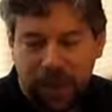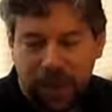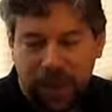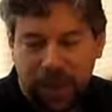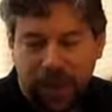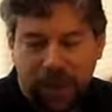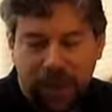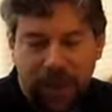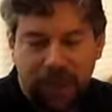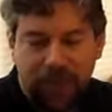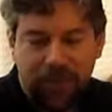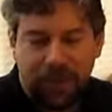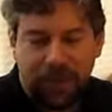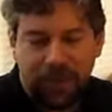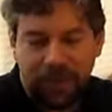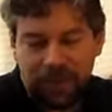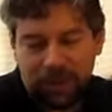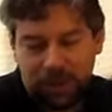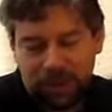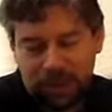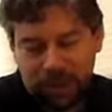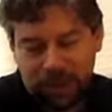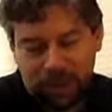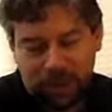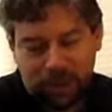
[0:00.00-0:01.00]
And I have an
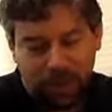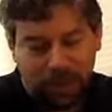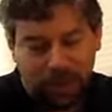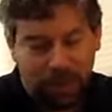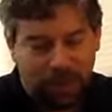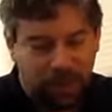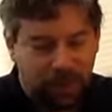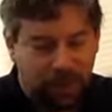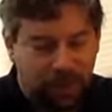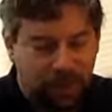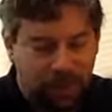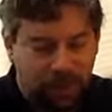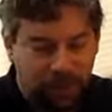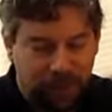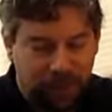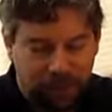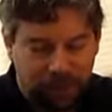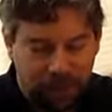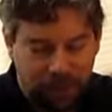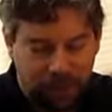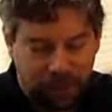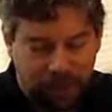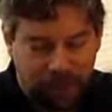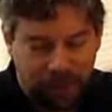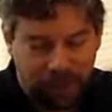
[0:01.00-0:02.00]
interesting one here
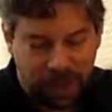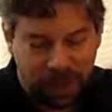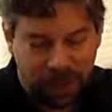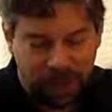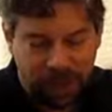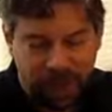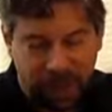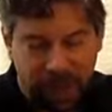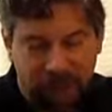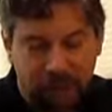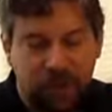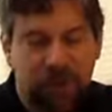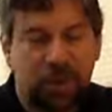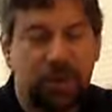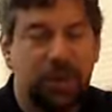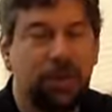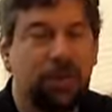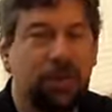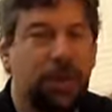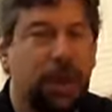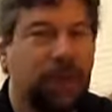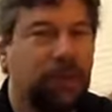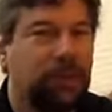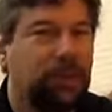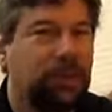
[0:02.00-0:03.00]
because I have a
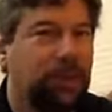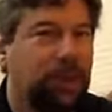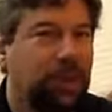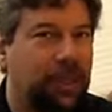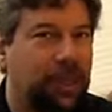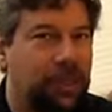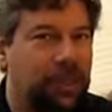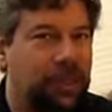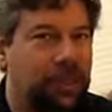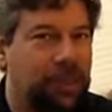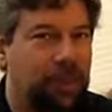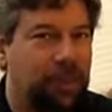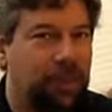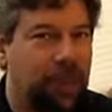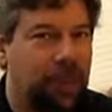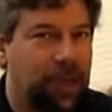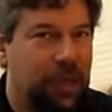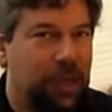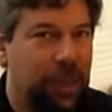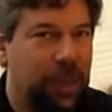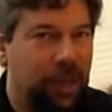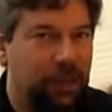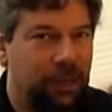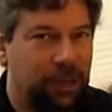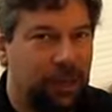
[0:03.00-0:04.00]
unidirectional
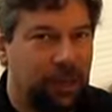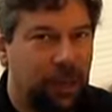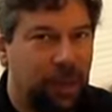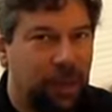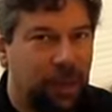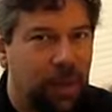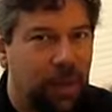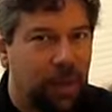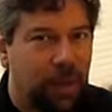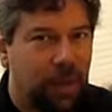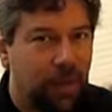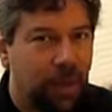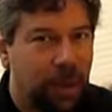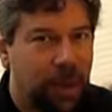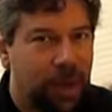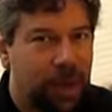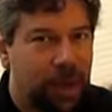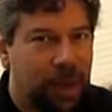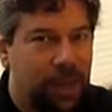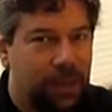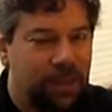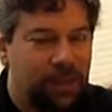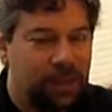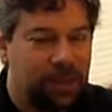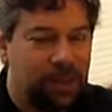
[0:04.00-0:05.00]
HDMI cable. One
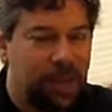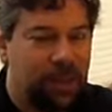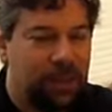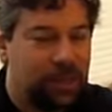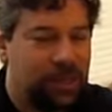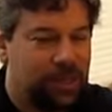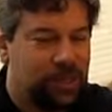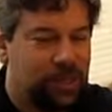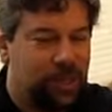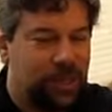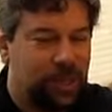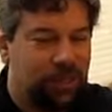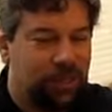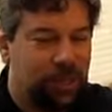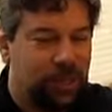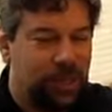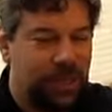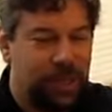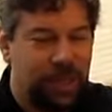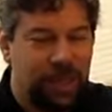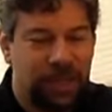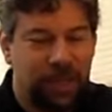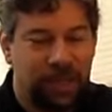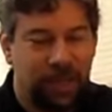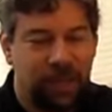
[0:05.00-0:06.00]
end says
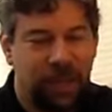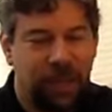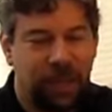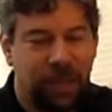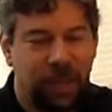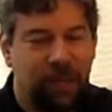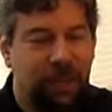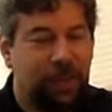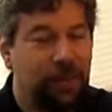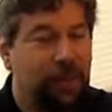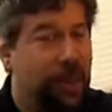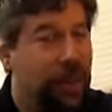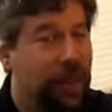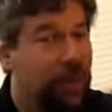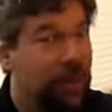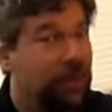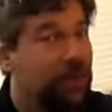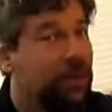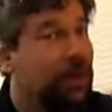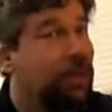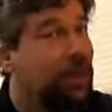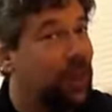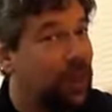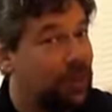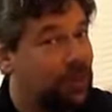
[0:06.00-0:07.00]
TV and the other
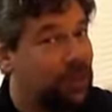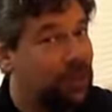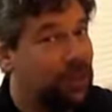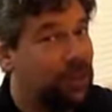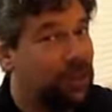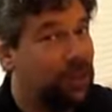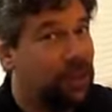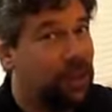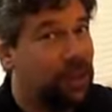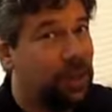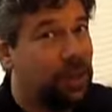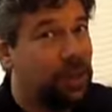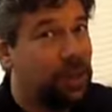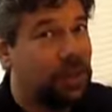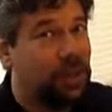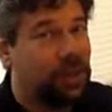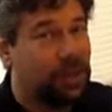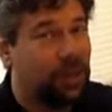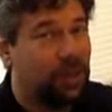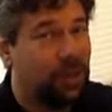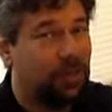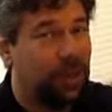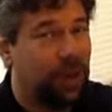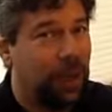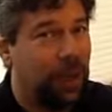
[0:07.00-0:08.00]
end doesn't.
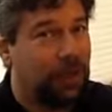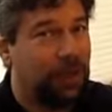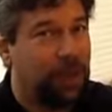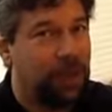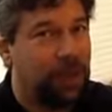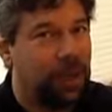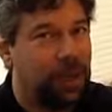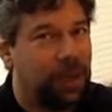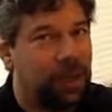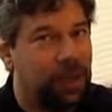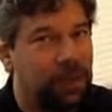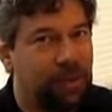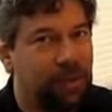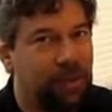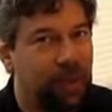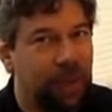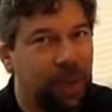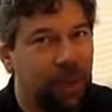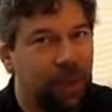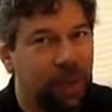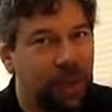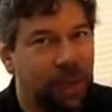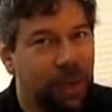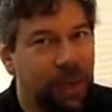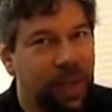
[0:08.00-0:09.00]
So if I plug it in the
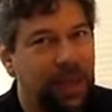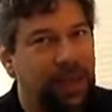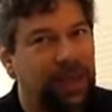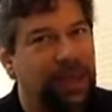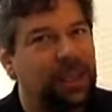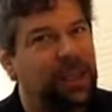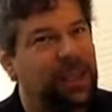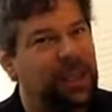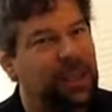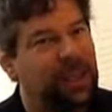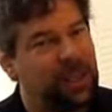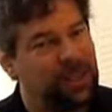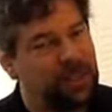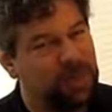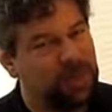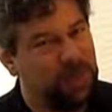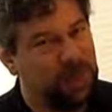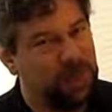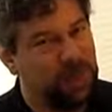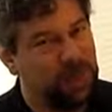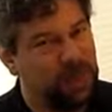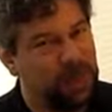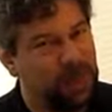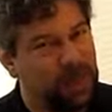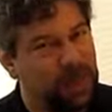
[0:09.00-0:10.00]
wrong way, it doesn't
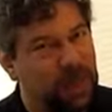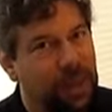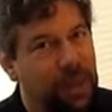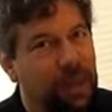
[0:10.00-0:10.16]
work.